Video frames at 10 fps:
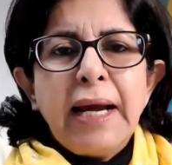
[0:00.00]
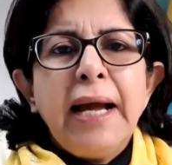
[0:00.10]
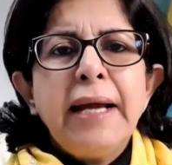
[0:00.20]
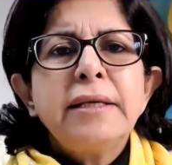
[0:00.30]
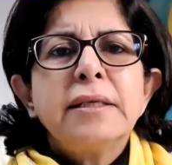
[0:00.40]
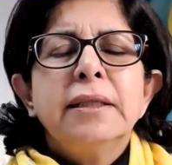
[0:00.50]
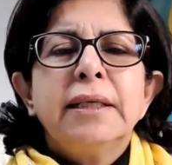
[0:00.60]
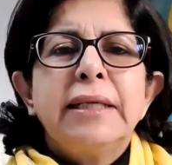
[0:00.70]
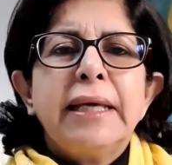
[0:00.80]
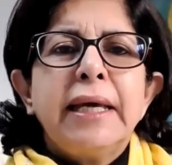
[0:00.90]
And
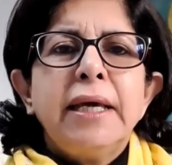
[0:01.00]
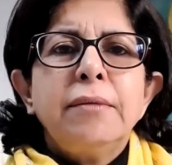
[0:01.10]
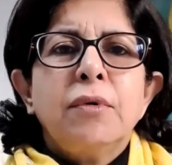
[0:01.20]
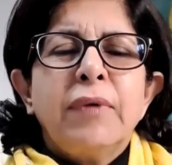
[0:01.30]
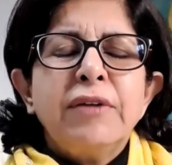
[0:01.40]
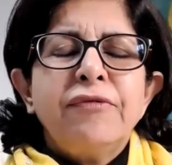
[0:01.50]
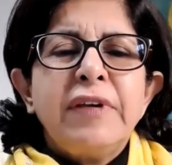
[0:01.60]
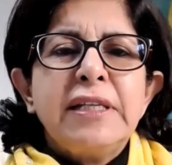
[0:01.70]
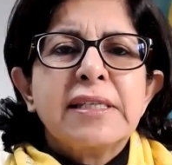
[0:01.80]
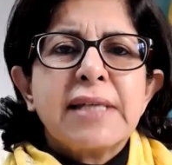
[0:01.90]
the day one
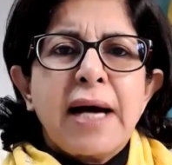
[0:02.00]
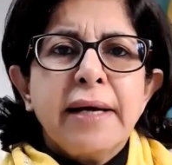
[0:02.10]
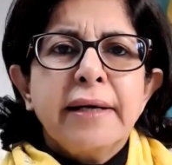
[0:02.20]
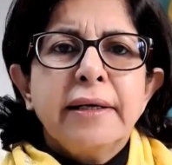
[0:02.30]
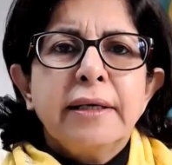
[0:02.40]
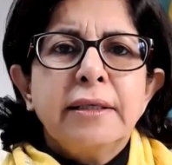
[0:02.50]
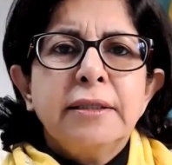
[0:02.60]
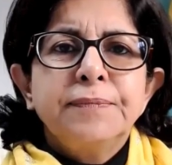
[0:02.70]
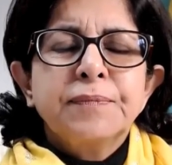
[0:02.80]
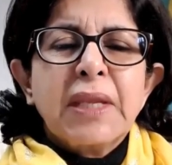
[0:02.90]
feels
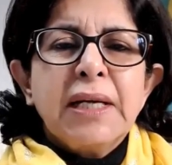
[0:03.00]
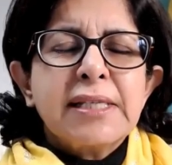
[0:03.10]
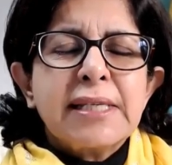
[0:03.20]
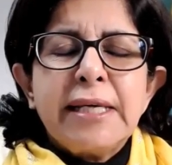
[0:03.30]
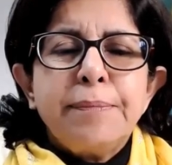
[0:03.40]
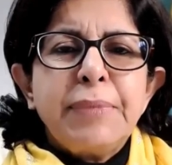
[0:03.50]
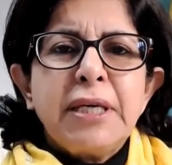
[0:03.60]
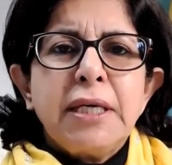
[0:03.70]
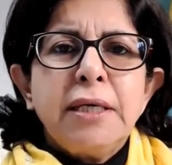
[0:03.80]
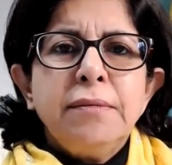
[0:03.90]
tired,
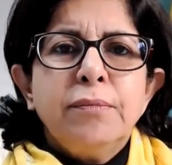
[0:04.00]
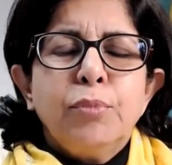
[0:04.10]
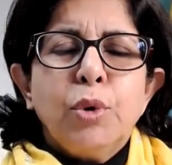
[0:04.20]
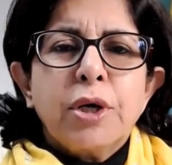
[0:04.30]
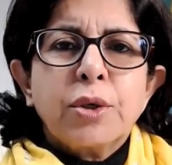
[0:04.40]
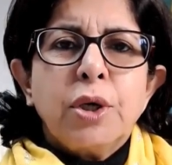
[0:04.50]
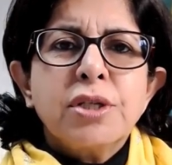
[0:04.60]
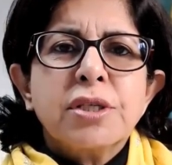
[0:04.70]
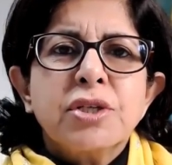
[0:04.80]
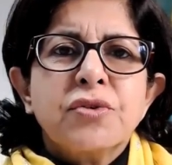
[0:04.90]
sleepy, poor
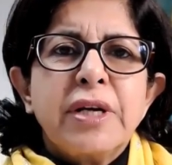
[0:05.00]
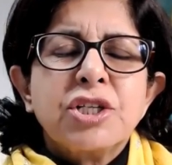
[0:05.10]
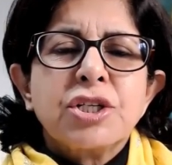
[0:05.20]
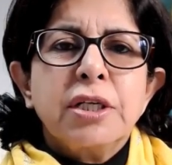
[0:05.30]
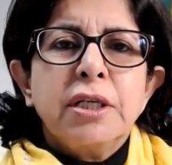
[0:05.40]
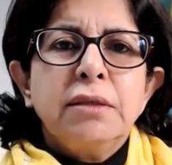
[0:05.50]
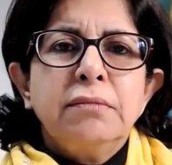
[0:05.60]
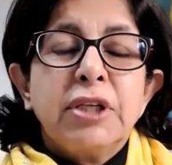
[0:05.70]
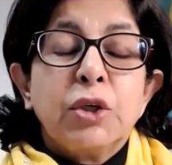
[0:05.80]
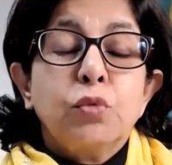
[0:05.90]

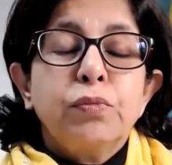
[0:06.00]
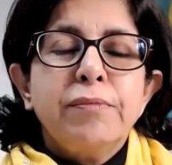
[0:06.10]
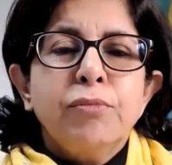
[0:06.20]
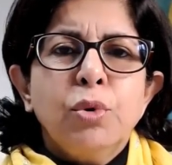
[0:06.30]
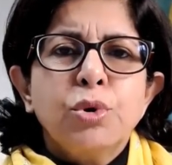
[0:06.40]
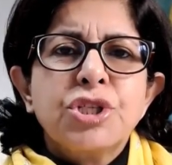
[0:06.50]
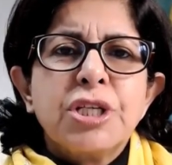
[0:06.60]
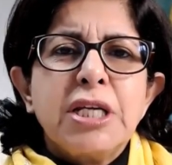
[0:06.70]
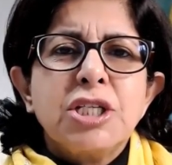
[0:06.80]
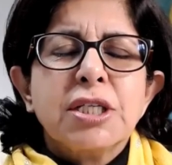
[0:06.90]
concentration, there could be mood
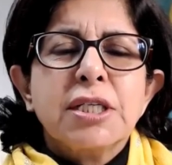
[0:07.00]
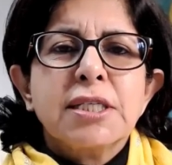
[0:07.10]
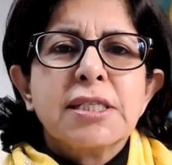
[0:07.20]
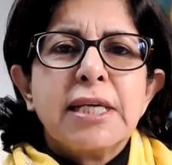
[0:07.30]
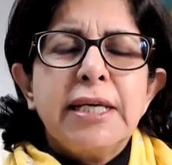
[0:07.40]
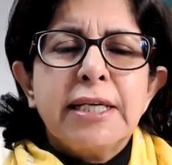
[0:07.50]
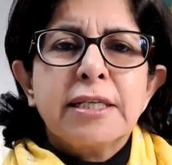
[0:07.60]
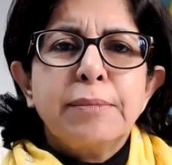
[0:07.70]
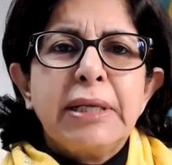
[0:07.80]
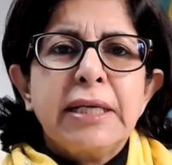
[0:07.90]
changes,
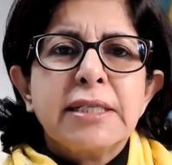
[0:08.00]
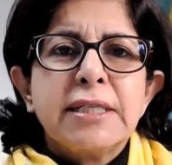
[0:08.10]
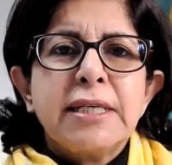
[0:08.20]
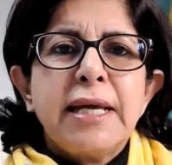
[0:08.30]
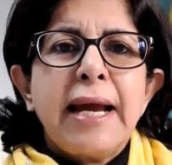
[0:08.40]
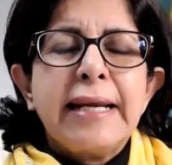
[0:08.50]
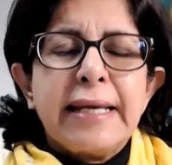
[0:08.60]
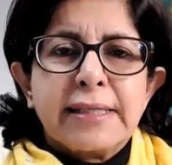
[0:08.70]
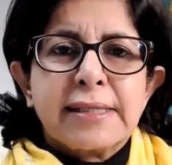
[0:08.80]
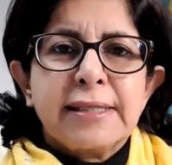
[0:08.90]
irritability,
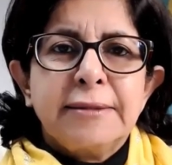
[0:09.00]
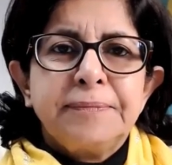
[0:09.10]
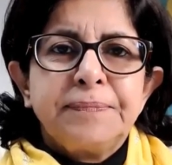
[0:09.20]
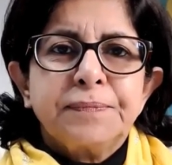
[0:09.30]
headaches.